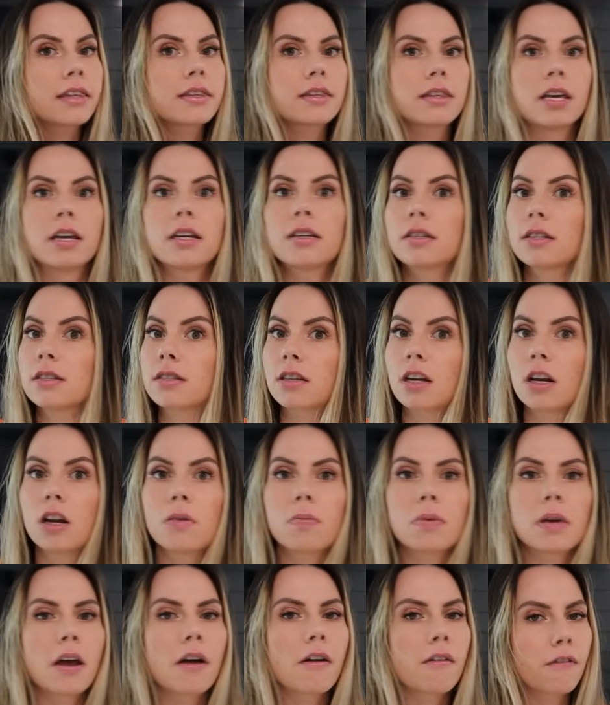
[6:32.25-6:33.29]
This is gonna
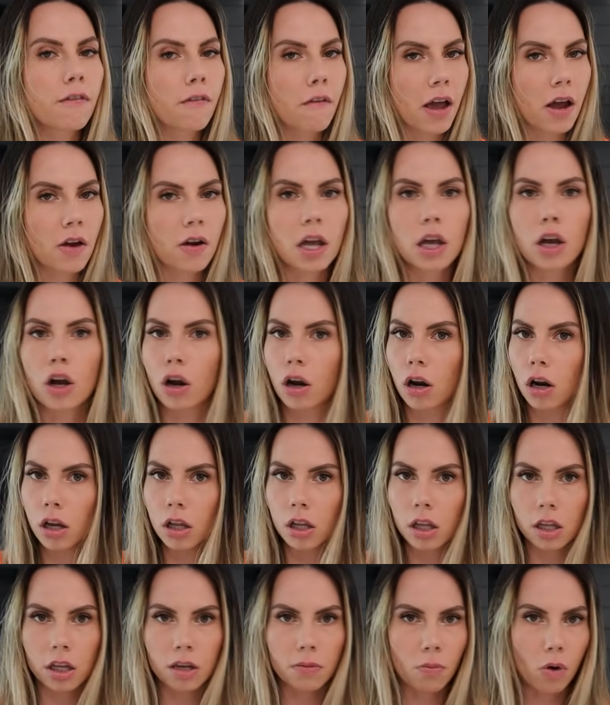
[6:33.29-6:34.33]
be a very
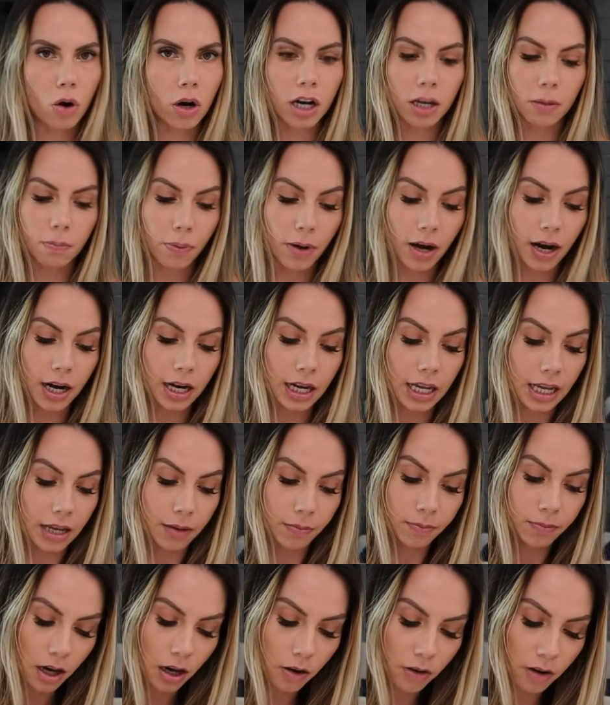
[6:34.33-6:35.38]
early morning party.
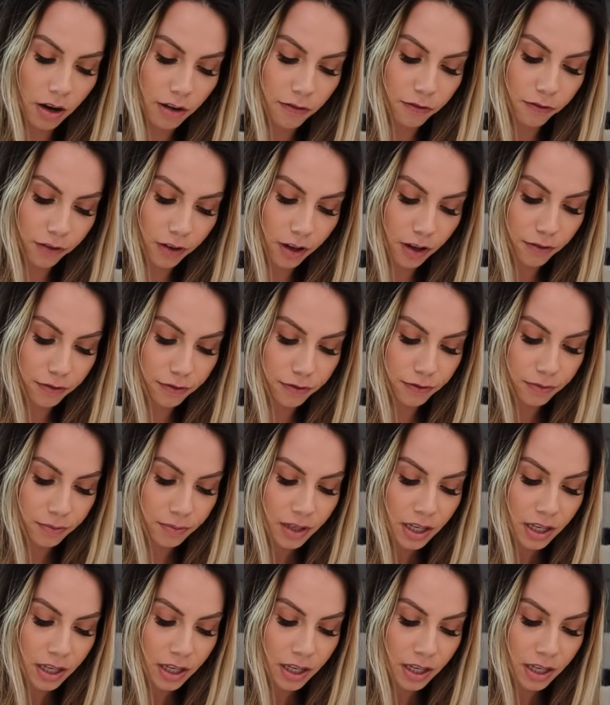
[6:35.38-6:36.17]
All right, Fluff.